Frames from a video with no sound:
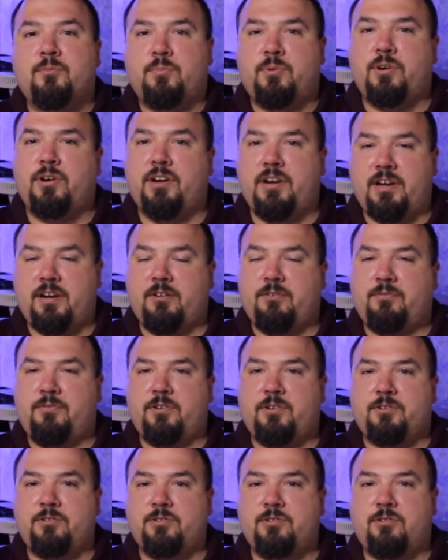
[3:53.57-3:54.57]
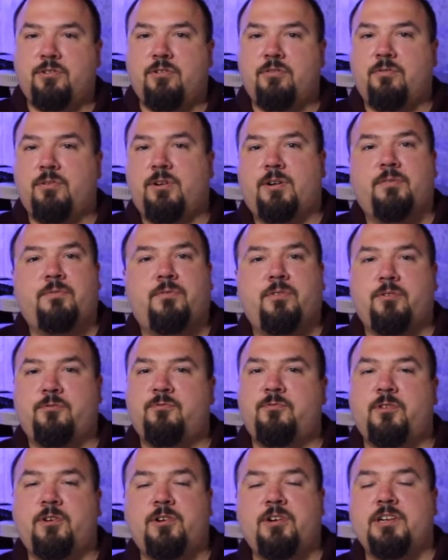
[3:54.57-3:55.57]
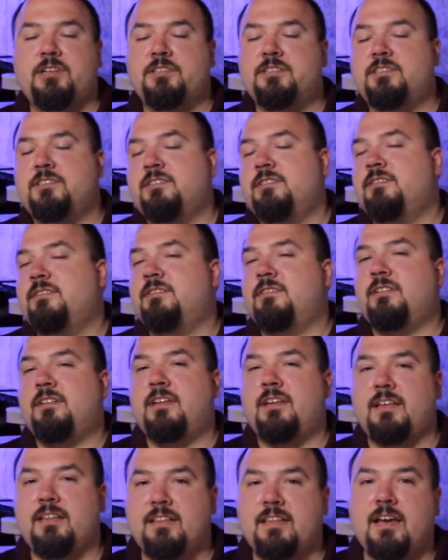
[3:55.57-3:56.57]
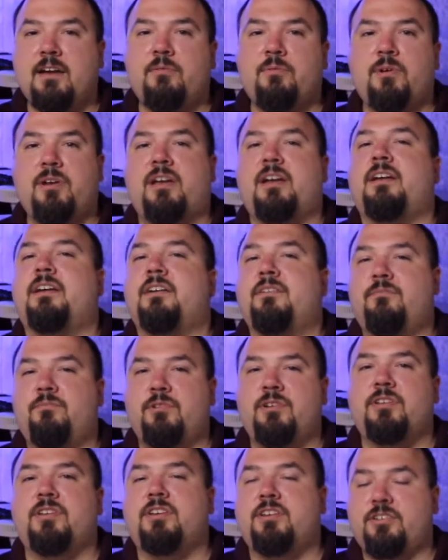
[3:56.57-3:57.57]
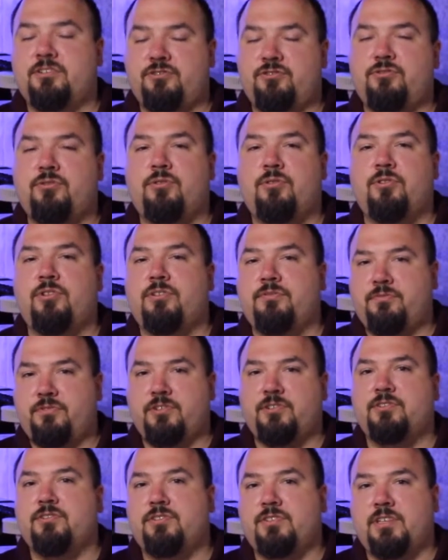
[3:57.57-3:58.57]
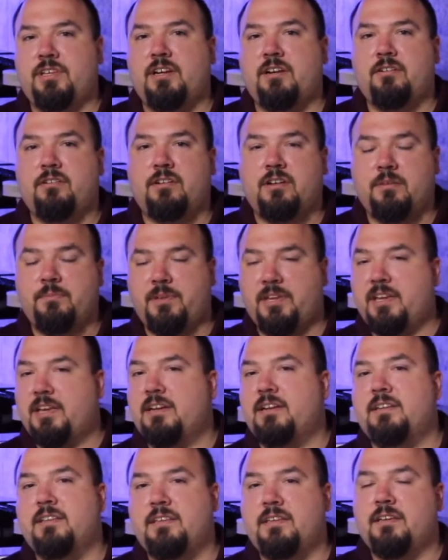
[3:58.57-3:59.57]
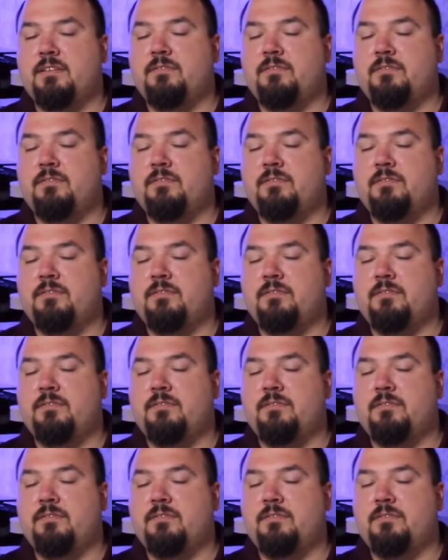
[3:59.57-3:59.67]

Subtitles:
put an air filter over it for a furnace, and that way I can really control and filter the air coming into the